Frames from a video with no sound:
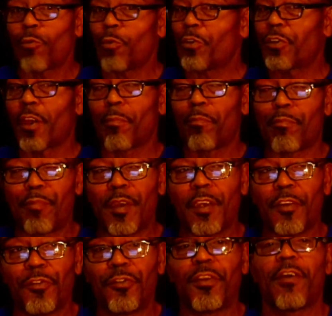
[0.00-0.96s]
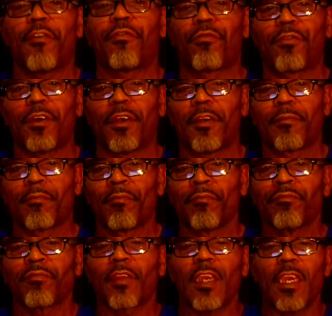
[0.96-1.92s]
was a bit different.
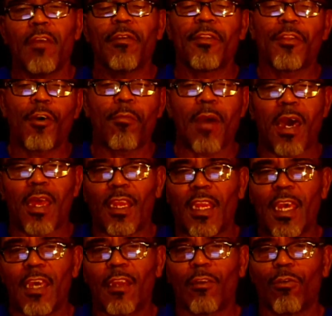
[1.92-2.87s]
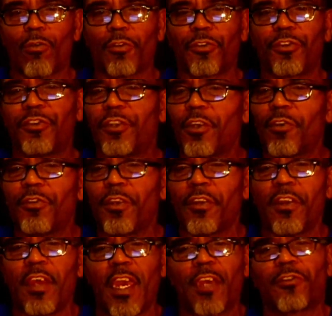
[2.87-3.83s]
Even though my landlord still
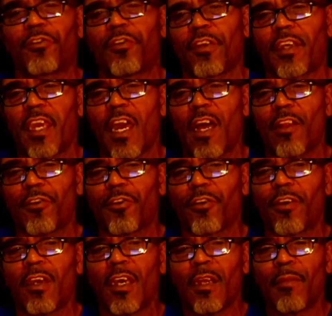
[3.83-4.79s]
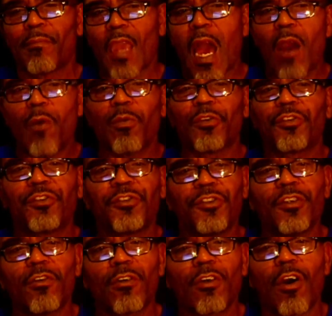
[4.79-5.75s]
didn't answer the calendar, I was
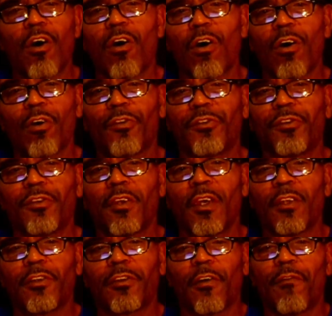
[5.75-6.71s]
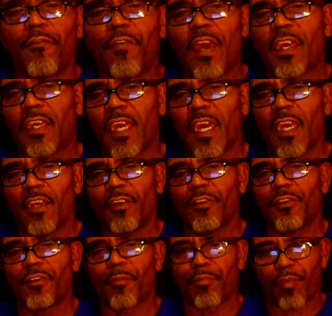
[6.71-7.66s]
still called to
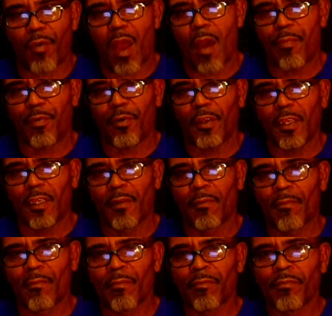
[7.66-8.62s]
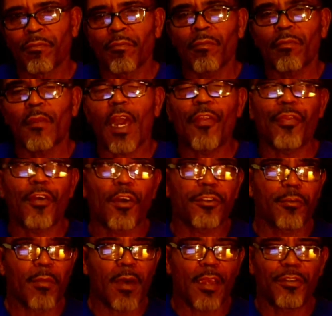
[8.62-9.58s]
vacate the property. I
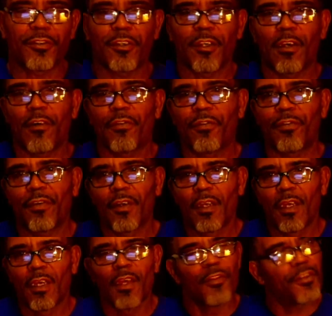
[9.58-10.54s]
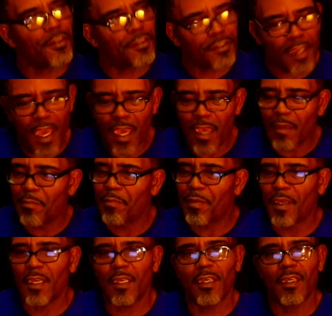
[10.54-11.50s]
thought to myself, this
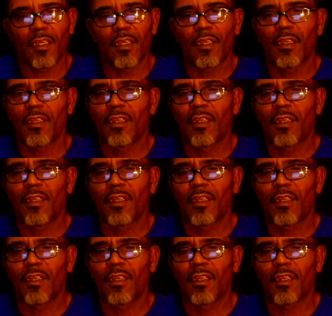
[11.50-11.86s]
can't be.